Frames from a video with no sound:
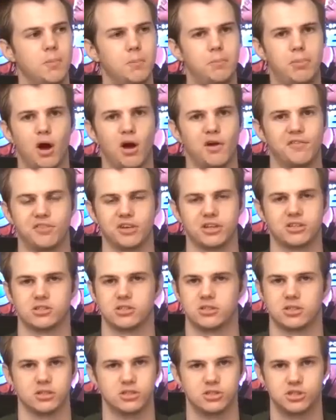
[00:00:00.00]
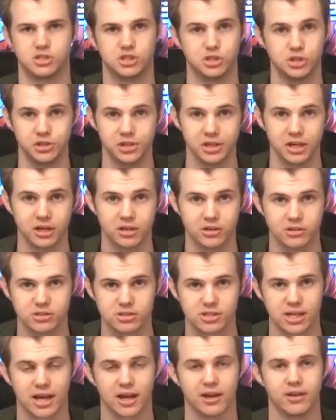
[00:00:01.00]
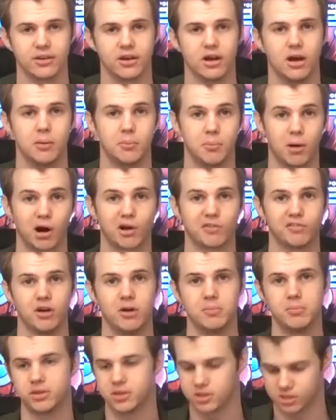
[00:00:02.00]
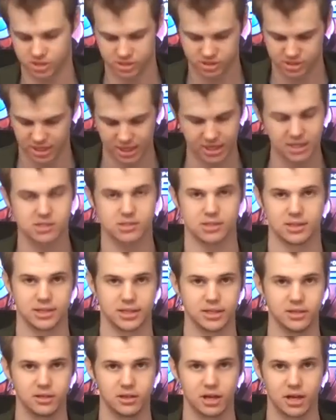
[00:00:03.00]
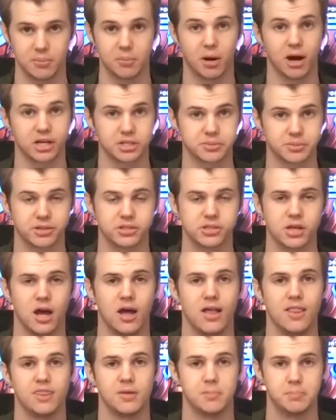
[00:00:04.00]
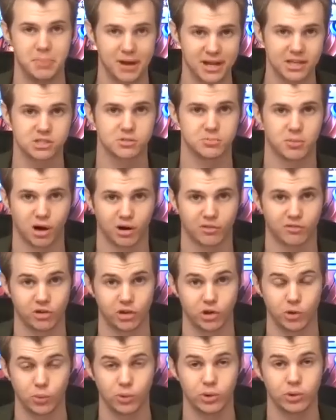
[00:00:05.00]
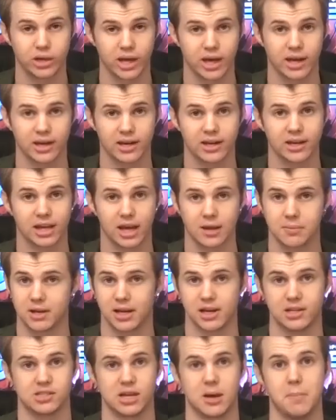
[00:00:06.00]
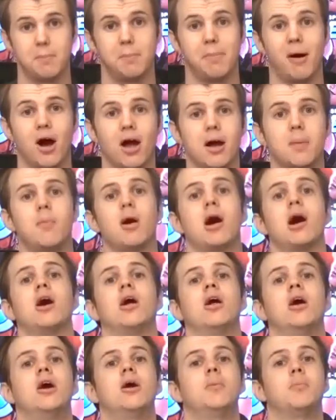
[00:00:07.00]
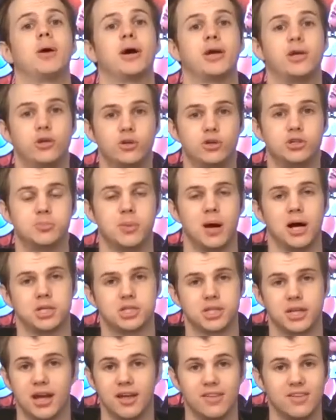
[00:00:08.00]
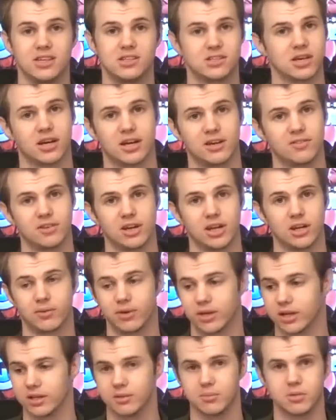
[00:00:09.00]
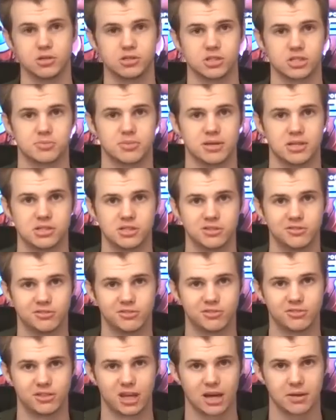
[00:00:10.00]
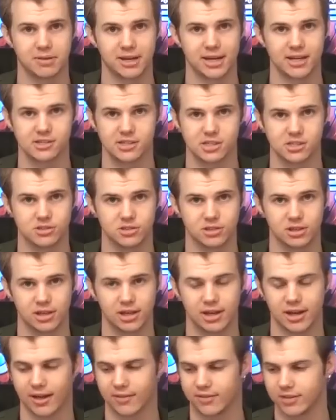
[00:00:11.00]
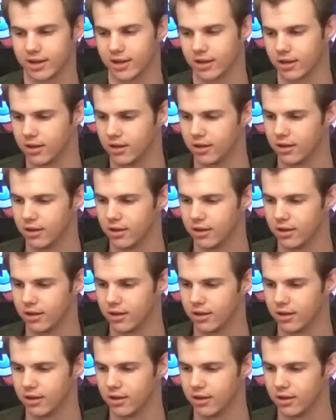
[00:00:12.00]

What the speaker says: perfect studio sound microphone, but this is easily, in my experience, the best microphone you will get in a gaming headset by a mile, by a huge margin, and these aren't even anywhere near the most expensive gaming headsets you can get out there.